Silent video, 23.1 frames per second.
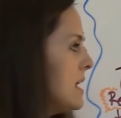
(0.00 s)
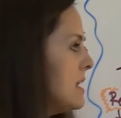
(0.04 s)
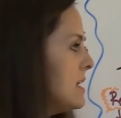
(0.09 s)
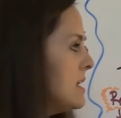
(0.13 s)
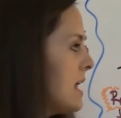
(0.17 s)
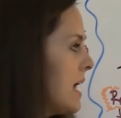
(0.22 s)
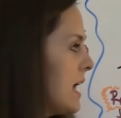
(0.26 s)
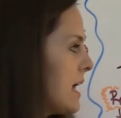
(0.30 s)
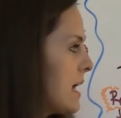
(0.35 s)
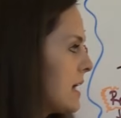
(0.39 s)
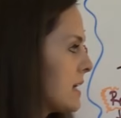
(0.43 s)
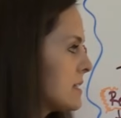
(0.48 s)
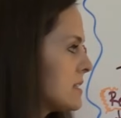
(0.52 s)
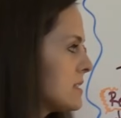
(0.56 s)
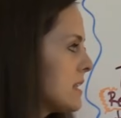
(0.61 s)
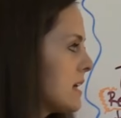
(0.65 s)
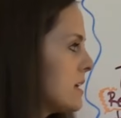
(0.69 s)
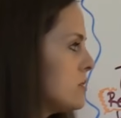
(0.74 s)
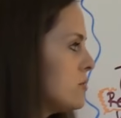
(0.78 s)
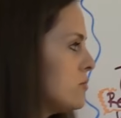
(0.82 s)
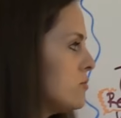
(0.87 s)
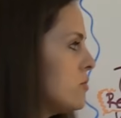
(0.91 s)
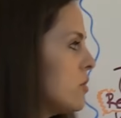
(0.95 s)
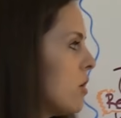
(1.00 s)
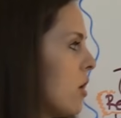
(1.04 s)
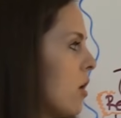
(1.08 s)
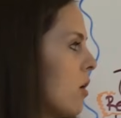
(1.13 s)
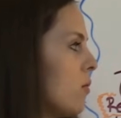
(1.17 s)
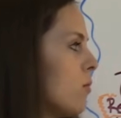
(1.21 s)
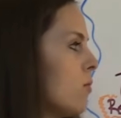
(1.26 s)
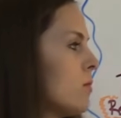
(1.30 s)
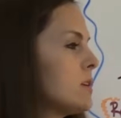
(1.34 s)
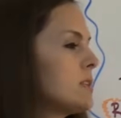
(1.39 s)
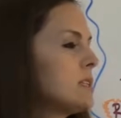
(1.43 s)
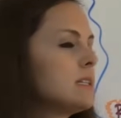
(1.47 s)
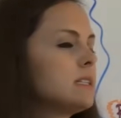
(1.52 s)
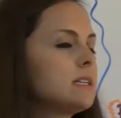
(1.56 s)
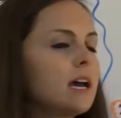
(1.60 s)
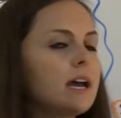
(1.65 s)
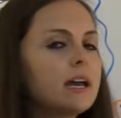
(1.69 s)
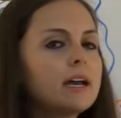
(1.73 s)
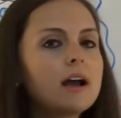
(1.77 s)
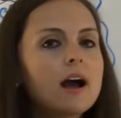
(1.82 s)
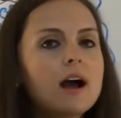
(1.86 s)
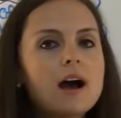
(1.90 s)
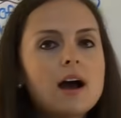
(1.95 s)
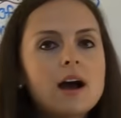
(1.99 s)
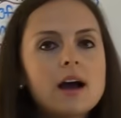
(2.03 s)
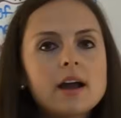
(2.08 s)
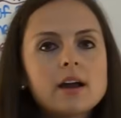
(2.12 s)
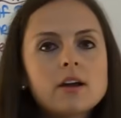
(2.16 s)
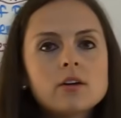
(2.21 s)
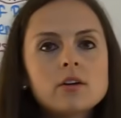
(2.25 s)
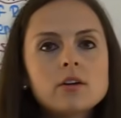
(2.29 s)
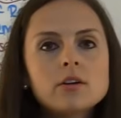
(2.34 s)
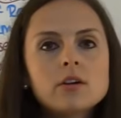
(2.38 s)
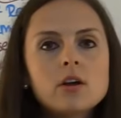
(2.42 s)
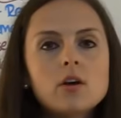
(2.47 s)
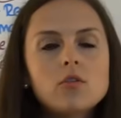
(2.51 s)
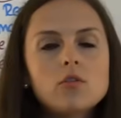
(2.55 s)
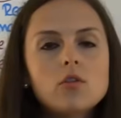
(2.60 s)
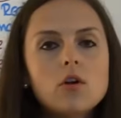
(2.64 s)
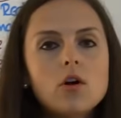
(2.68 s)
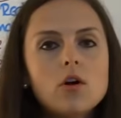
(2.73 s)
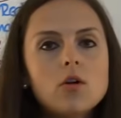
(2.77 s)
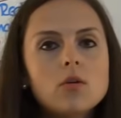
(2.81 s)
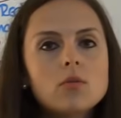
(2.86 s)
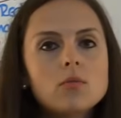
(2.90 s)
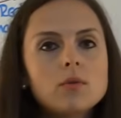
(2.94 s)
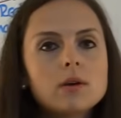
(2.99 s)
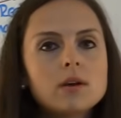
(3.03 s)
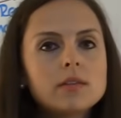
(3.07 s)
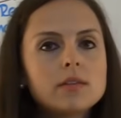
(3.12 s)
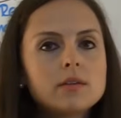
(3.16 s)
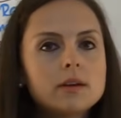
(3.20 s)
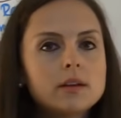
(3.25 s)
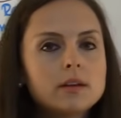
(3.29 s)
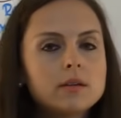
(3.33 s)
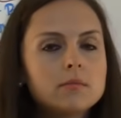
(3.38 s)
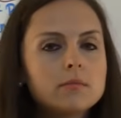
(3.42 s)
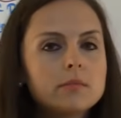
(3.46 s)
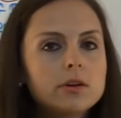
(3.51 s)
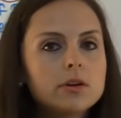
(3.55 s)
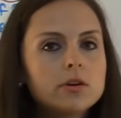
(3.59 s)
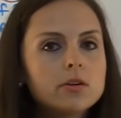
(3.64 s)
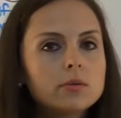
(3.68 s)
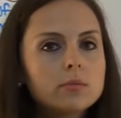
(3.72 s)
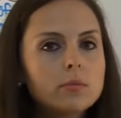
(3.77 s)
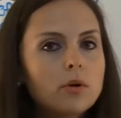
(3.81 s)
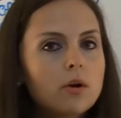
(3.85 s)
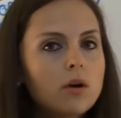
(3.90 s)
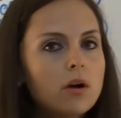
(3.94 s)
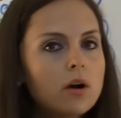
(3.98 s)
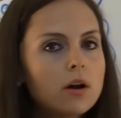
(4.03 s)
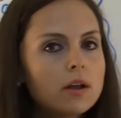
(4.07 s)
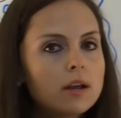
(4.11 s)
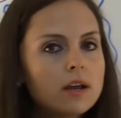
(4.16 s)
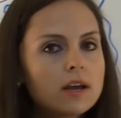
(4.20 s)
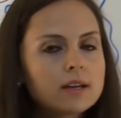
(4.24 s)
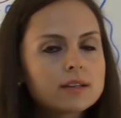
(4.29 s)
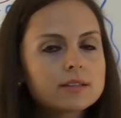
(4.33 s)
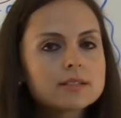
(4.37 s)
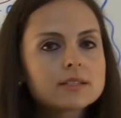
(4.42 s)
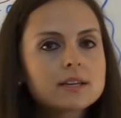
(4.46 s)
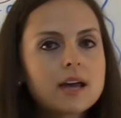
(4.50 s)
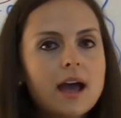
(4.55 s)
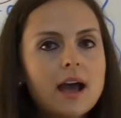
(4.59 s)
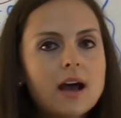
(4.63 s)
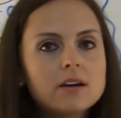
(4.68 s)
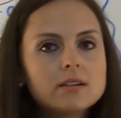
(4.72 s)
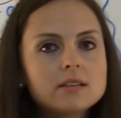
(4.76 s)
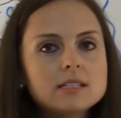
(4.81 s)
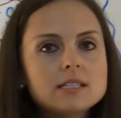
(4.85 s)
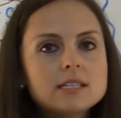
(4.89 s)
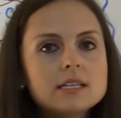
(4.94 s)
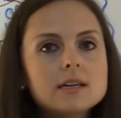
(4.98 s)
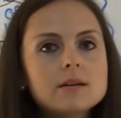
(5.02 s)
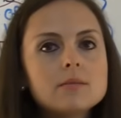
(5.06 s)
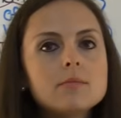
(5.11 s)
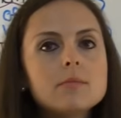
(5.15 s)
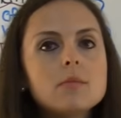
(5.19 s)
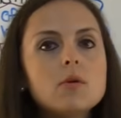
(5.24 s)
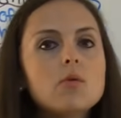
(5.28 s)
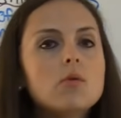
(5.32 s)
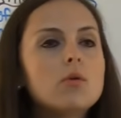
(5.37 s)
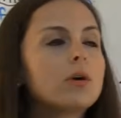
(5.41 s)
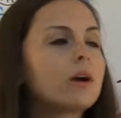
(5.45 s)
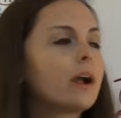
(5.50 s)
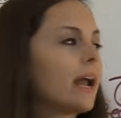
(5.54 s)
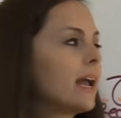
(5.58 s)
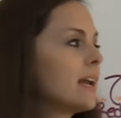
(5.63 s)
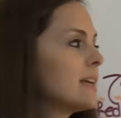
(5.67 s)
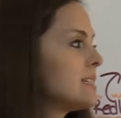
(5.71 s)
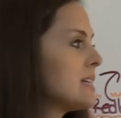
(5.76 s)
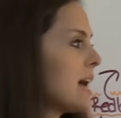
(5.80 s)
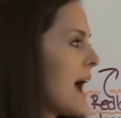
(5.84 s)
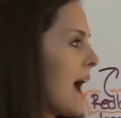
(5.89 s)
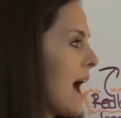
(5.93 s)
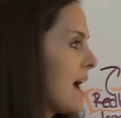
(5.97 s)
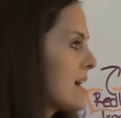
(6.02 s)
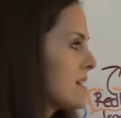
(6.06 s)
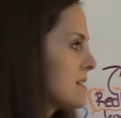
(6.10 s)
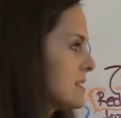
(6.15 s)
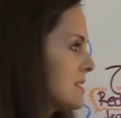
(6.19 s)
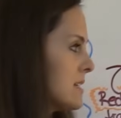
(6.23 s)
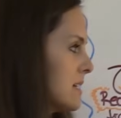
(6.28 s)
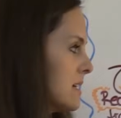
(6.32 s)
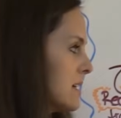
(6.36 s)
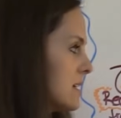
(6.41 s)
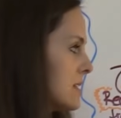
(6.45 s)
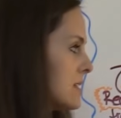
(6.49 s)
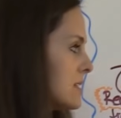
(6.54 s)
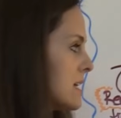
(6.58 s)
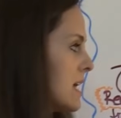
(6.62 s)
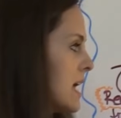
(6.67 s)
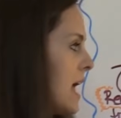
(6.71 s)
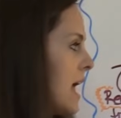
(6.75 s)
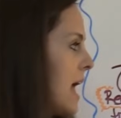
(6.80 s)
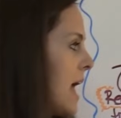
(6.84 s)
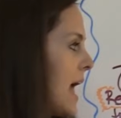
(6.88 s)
Next, they do not want to take iron along with any milk products, calcium, or antacids.